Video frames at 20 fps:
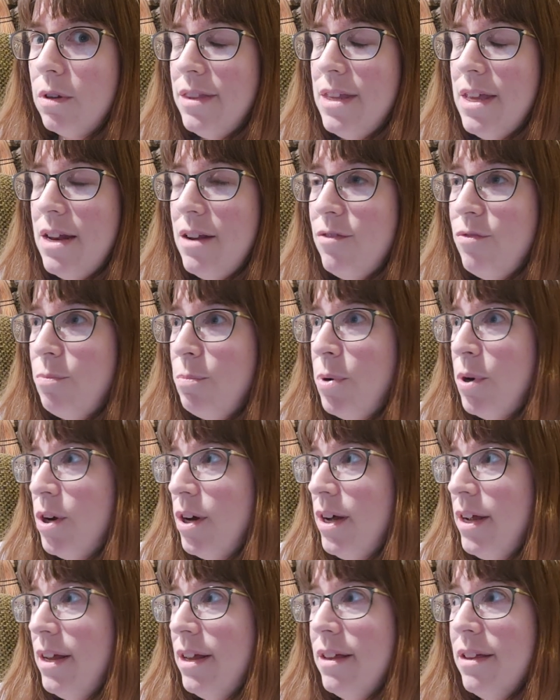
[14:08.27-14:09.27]
that have
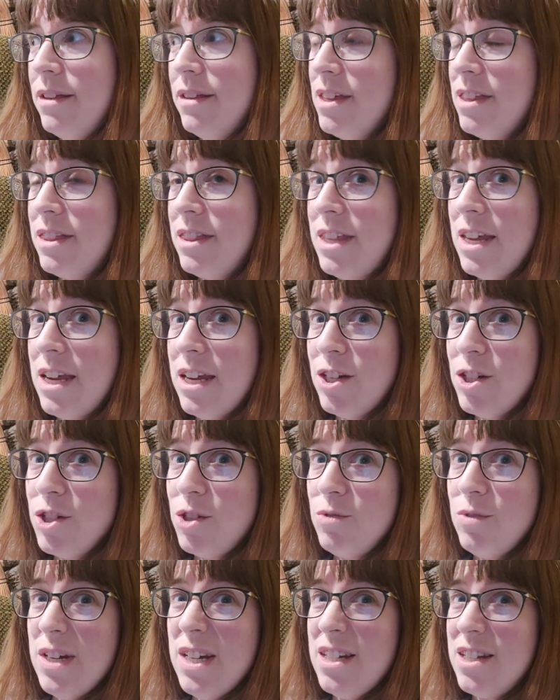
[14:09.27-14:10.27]
put the things
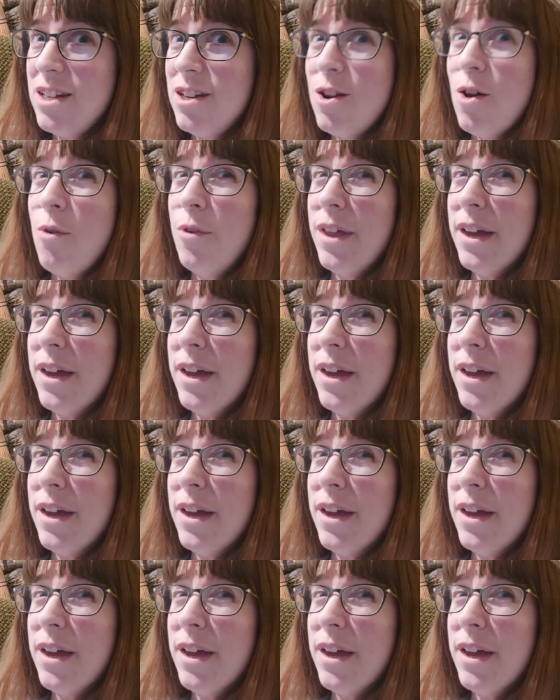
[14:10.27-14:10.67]
you need to know,